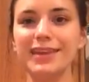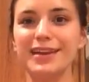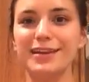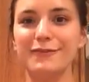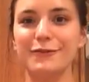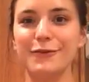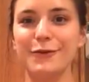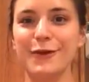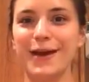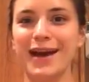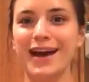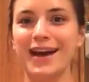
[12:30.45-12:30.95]

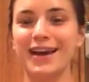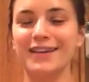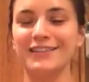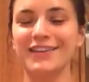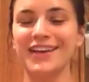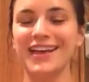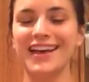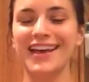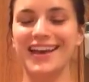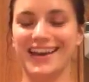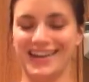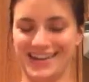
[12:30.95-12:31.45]
If you have
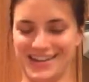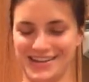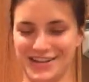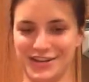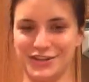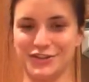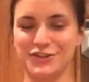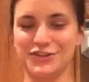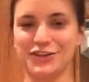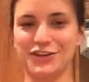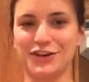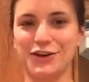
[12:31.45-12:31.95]
an
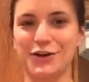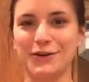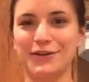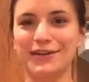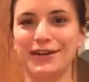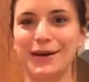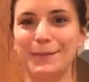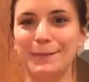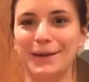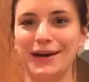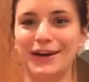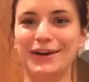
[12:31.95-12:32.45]
addiction to
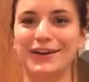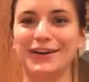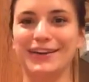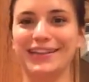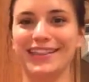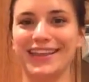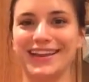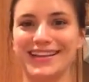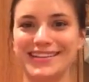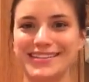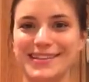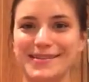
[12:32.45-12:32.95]
coconut butter,
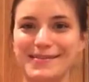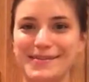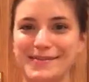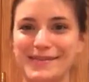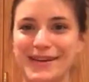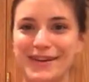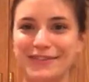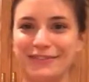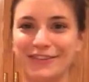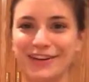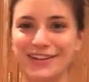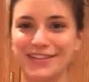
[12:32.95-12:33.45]
like some of
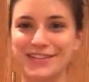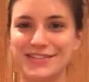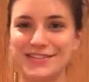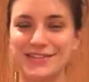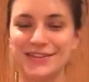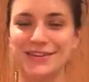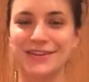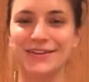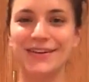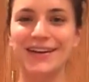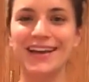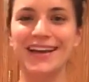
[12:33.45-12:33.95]
my friends
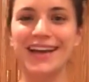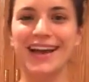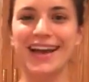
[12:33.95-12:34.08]
do,